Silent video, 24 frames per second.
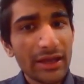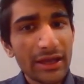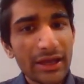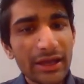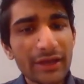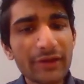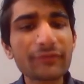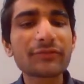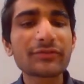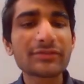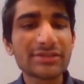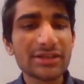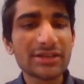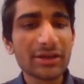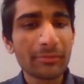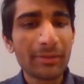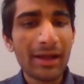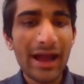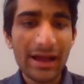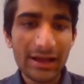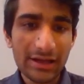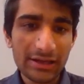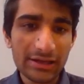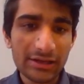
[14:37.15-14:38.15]
if some
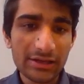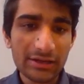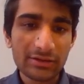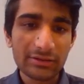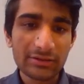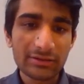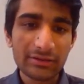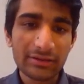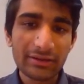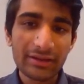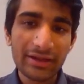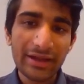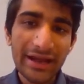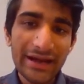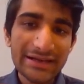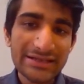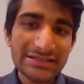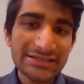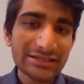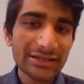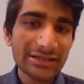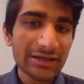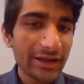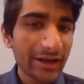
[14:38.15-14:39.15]
hacker
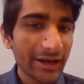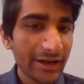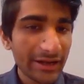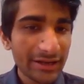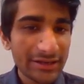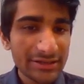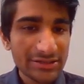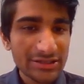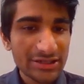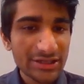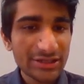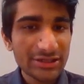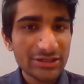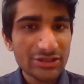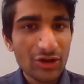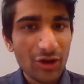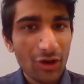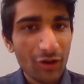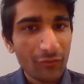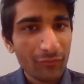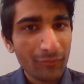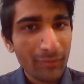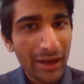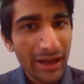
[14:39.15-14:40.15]
gets the credentials
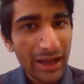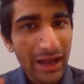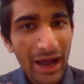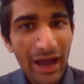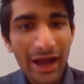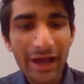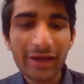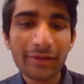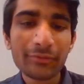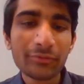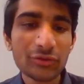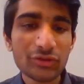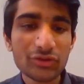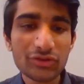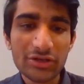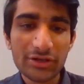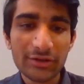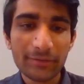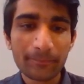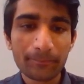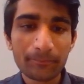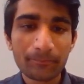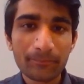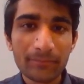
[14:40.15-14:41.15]
of my IAM user,